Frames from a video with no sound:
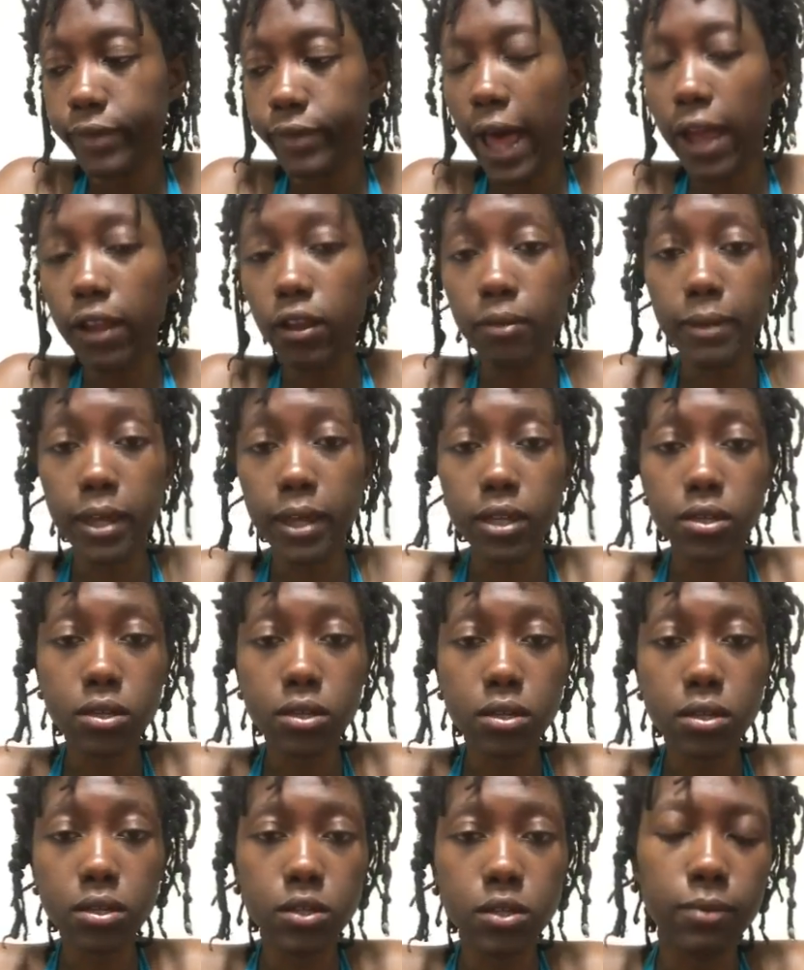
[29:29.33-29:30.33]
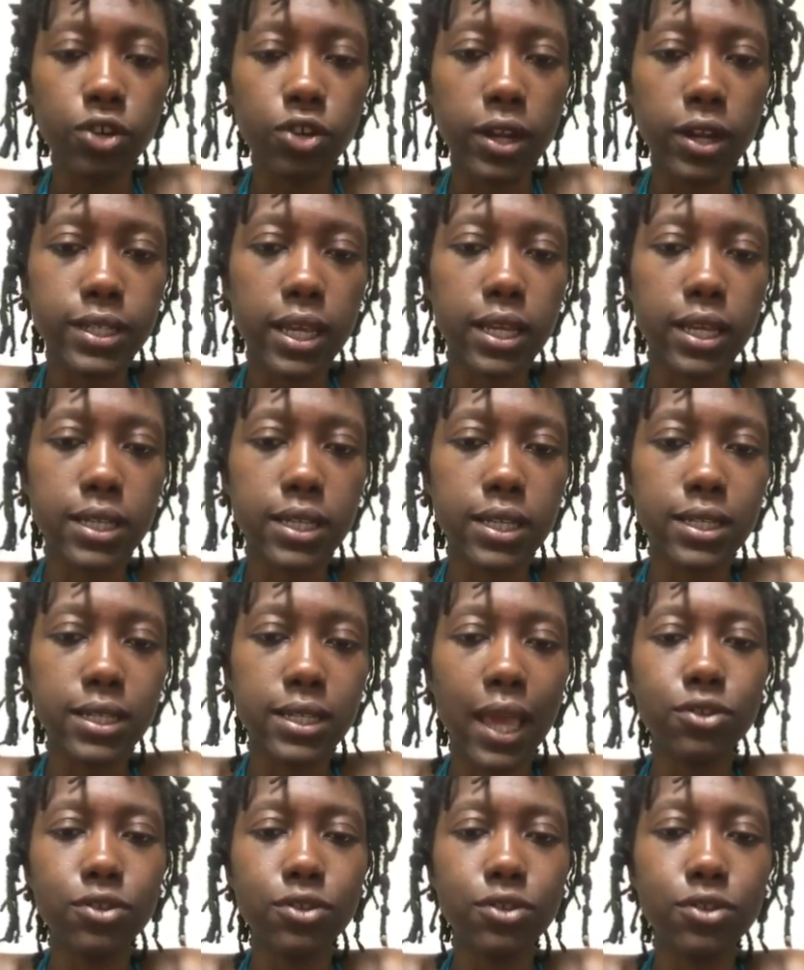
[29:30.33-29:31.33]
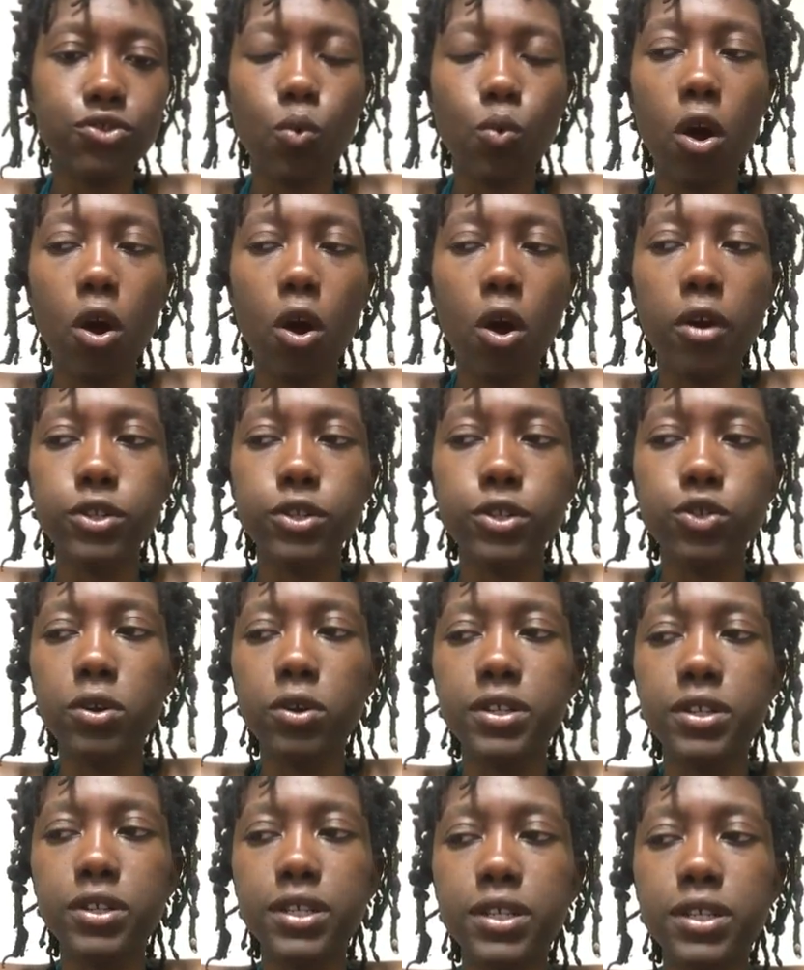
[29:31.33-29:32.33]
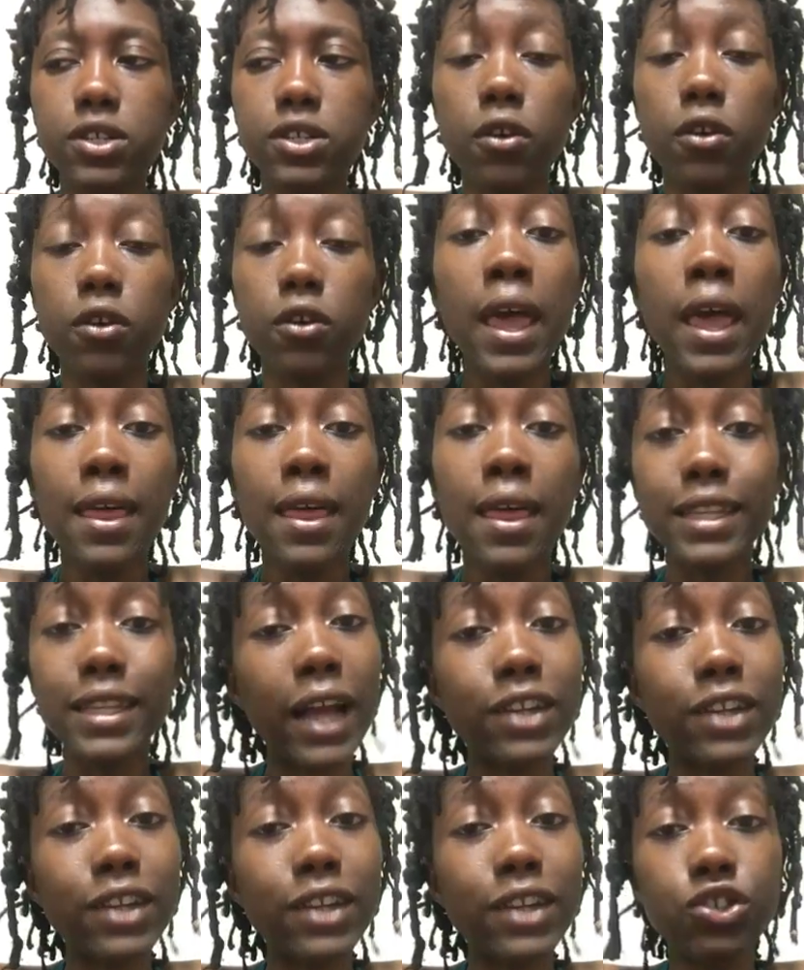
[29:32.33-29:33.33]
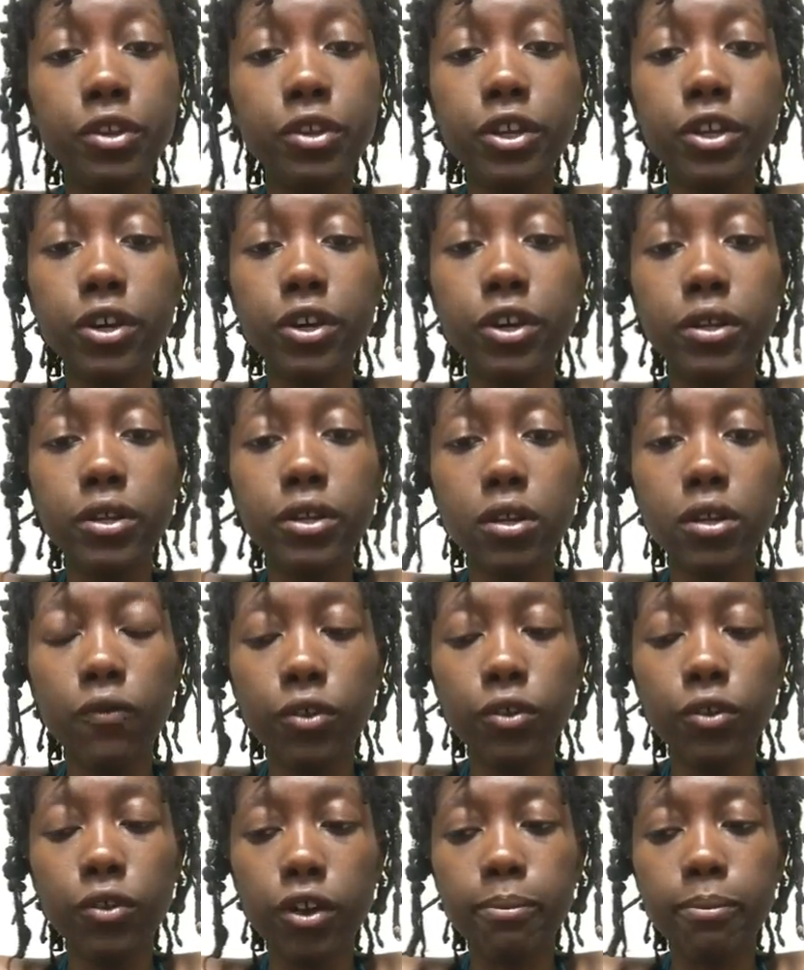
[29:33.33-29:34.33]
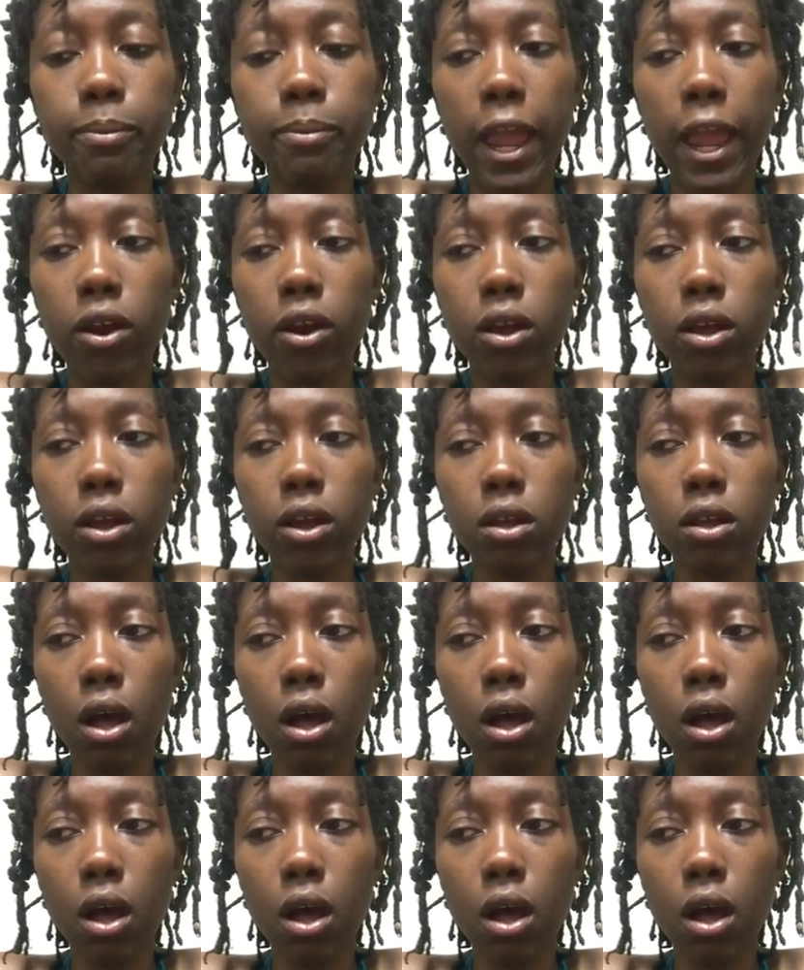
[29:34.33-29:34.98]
element is what I'm trying to say. Because Cancer is water and Taurus is earth. It's actually a really good pairing.